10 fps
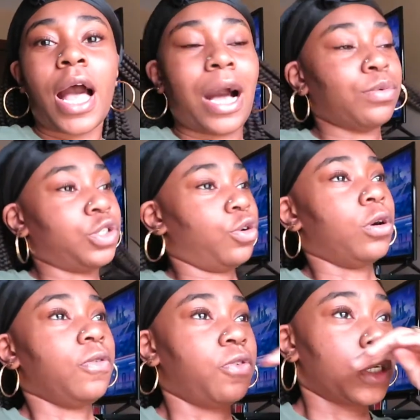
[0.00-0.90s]
I was
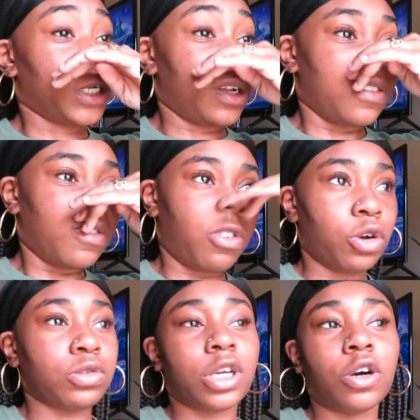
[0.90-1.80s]
going for the
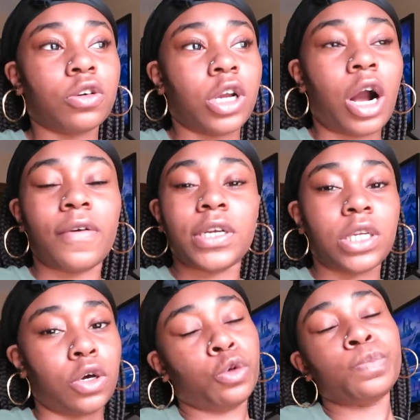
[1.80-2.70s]
rose gold. Y'all already
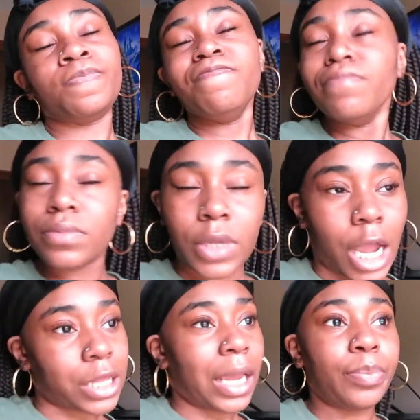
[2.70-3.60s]
know
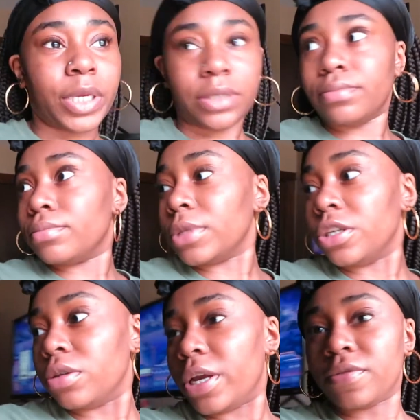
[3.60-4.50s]
I like pink.
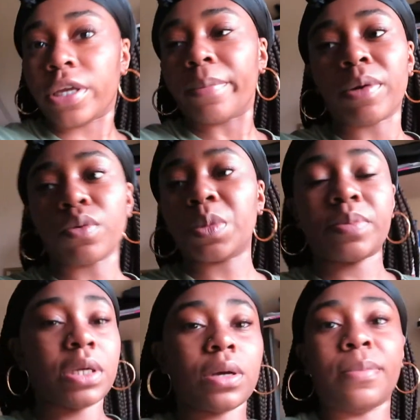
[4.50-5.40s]
Literally everything in my room
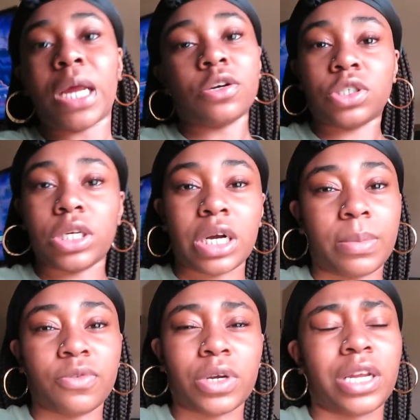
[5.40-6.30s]
is pink. I'm not gonna show y'all because
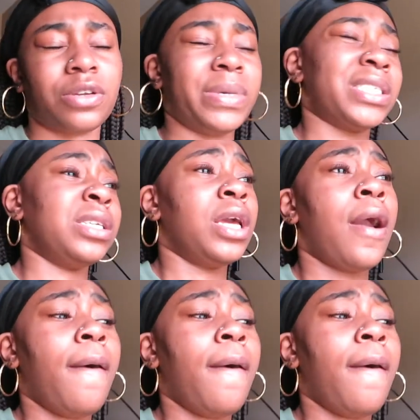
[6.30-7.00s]
my room kind of messy.